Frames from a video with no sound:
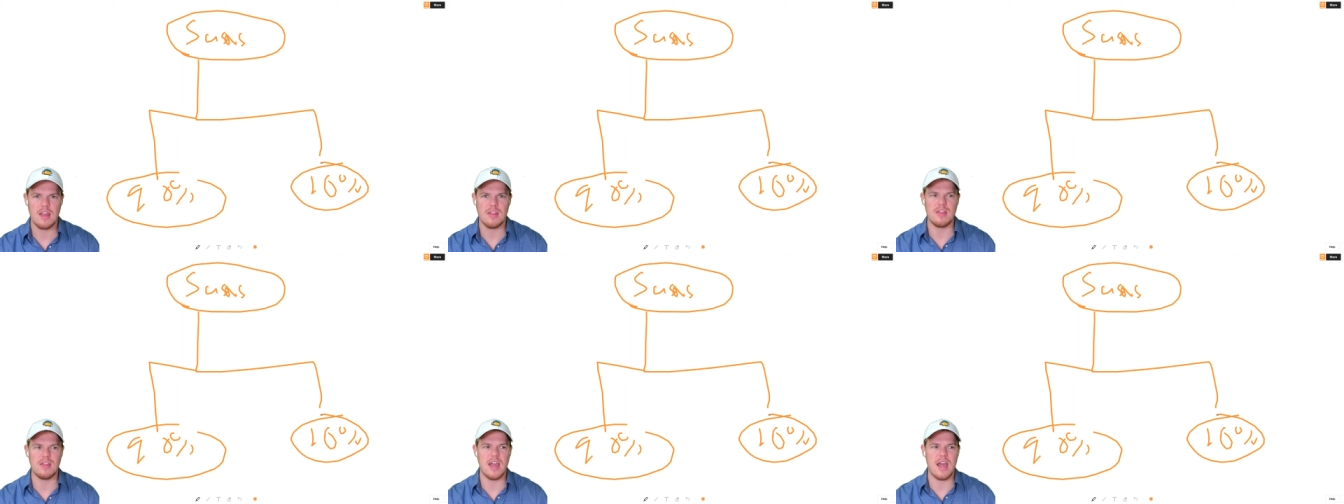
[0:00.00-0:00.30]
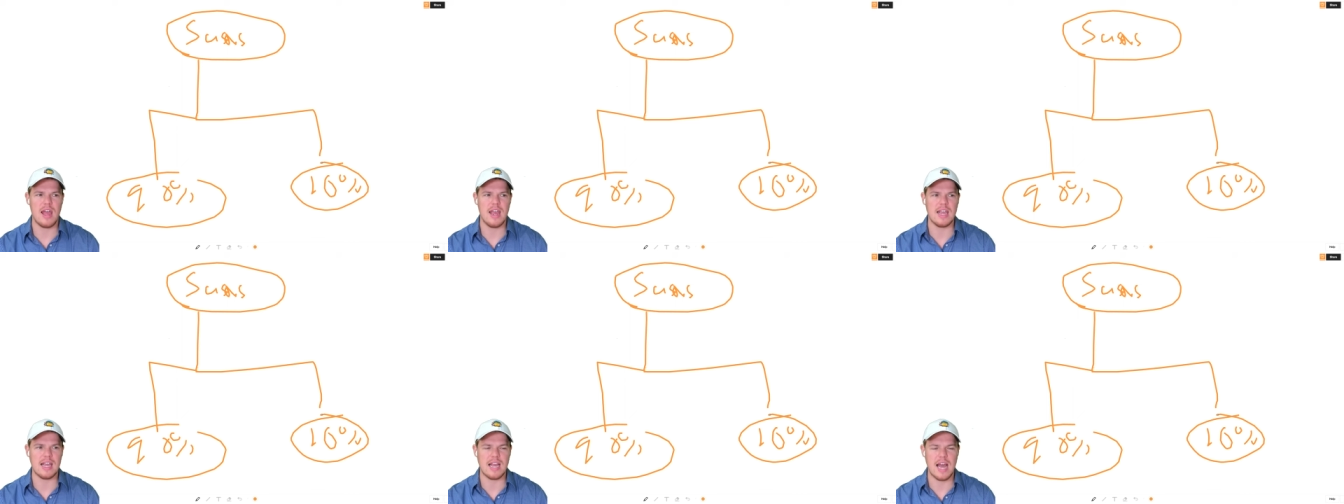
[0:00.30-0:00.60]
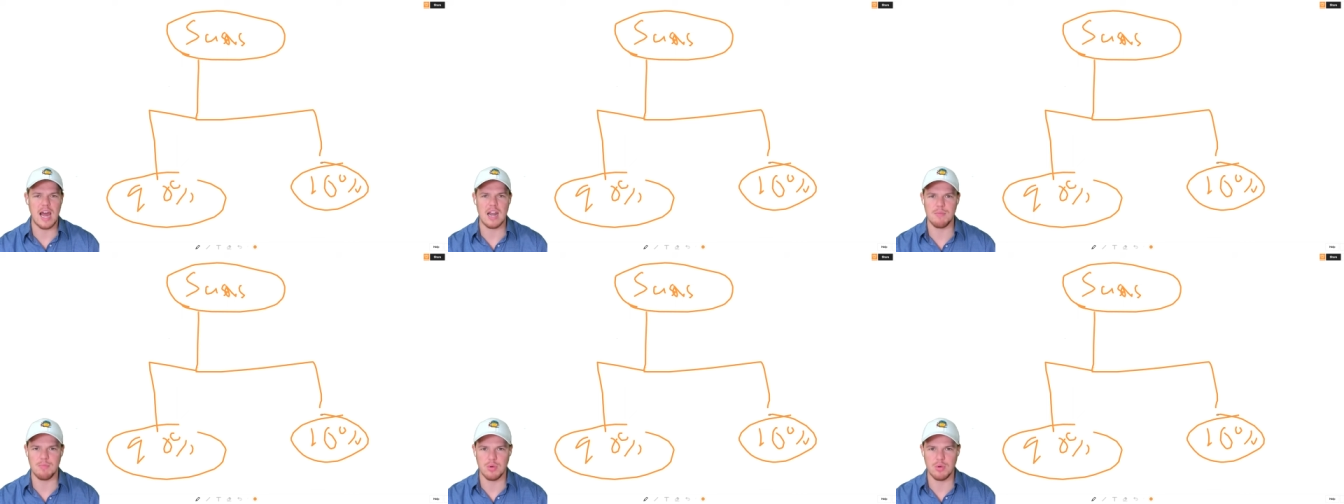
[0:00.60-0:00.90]
that it
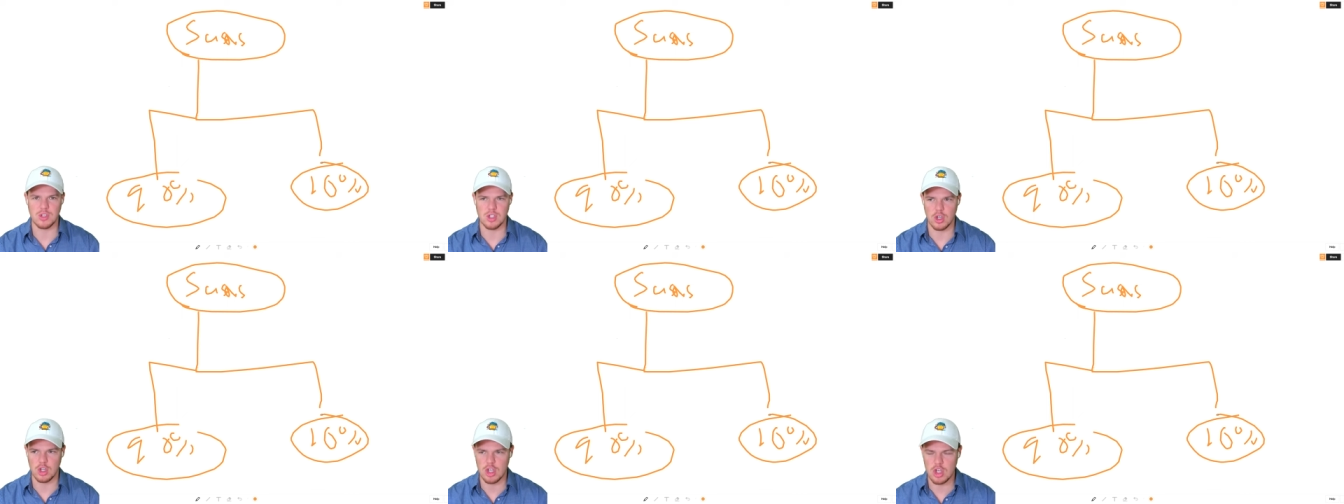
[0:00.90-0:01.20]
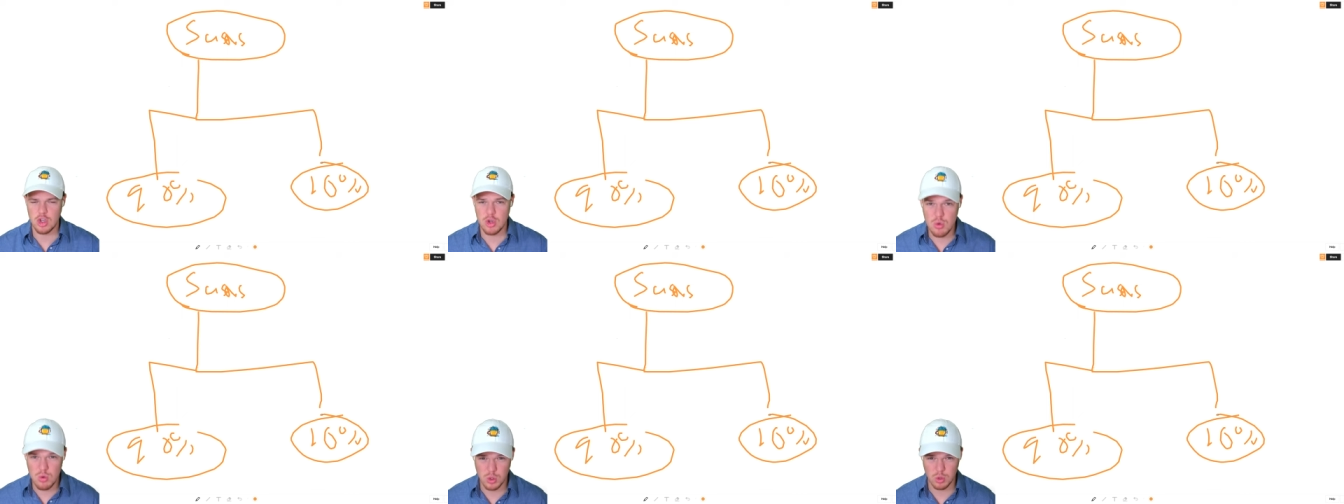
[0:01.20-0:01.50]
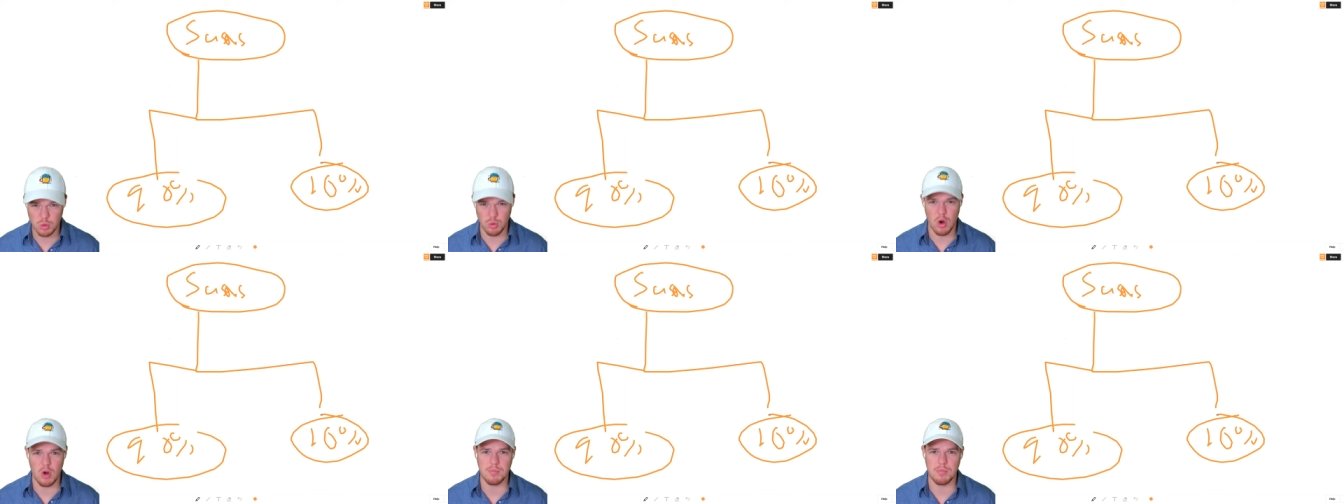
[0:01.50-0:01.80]
kind of puts a huge
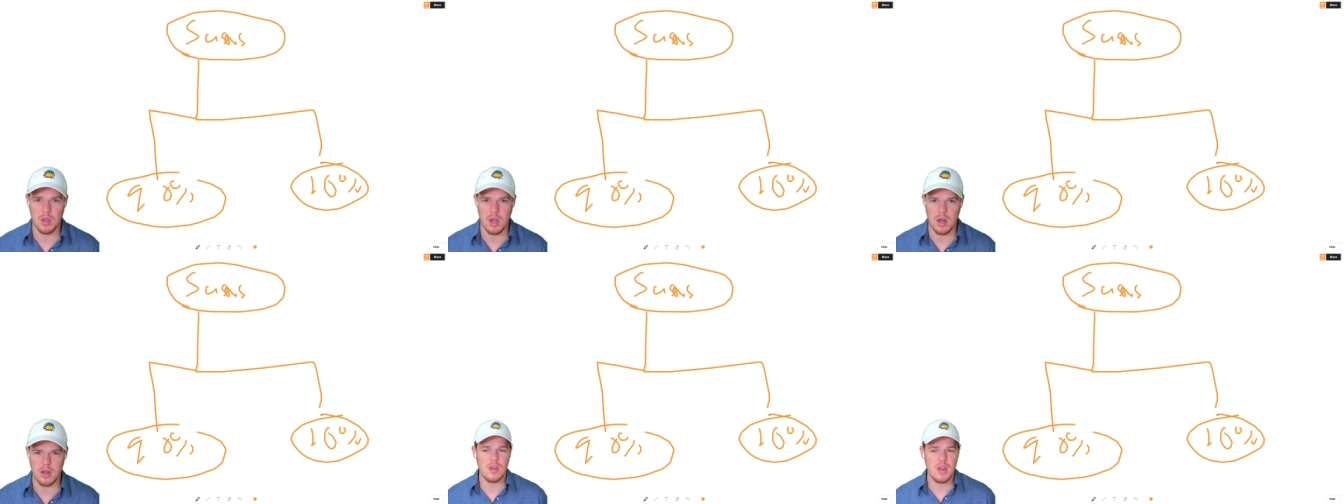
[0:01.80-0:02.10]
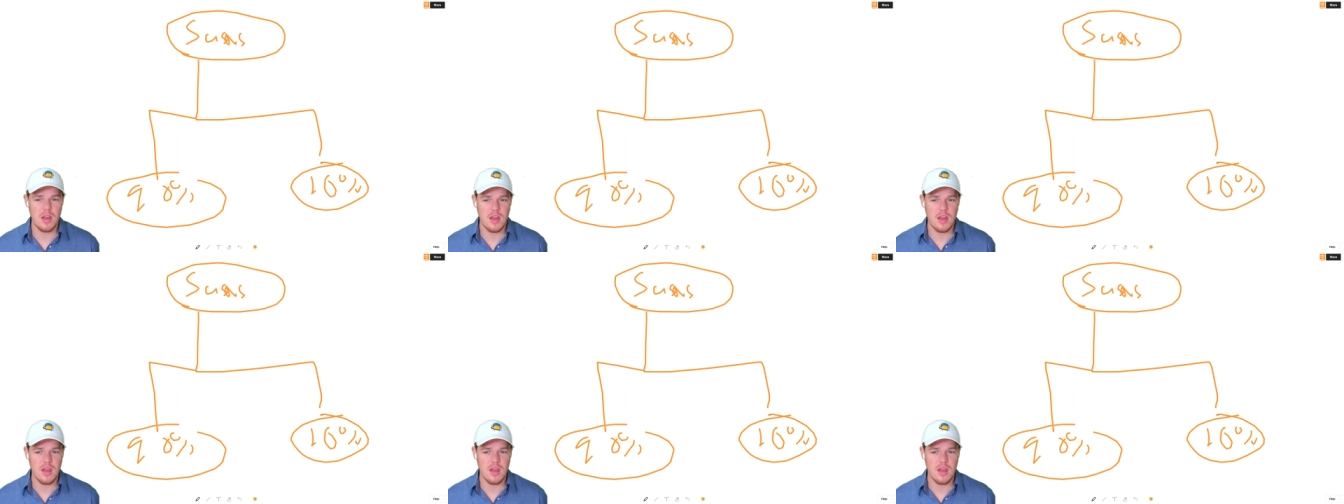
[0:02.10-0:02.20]
roadblock.